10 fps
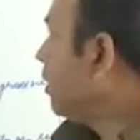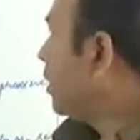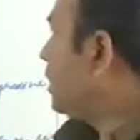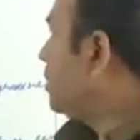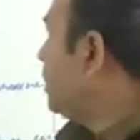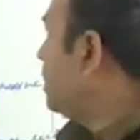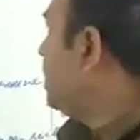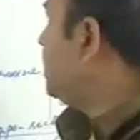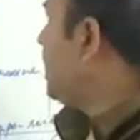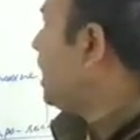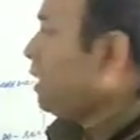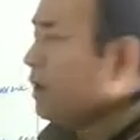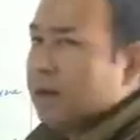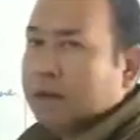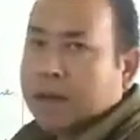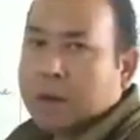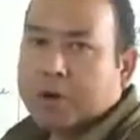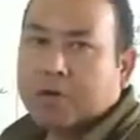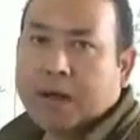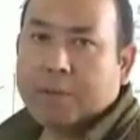Okay, so this is there
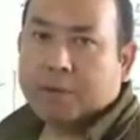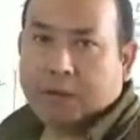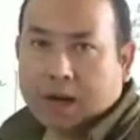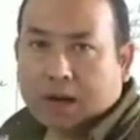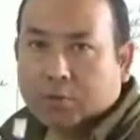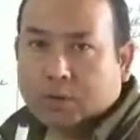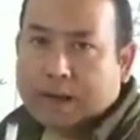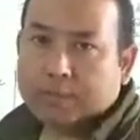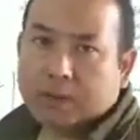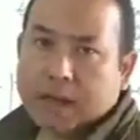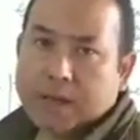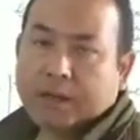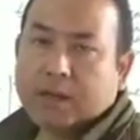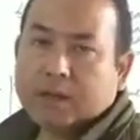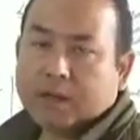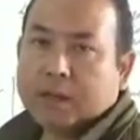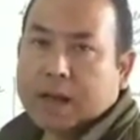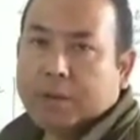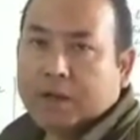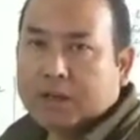about there are two types of diabetes
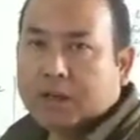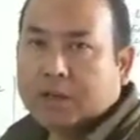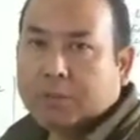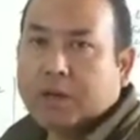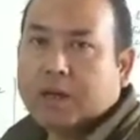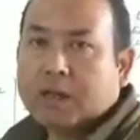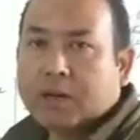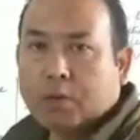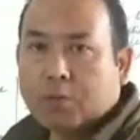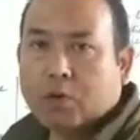insipidus, and one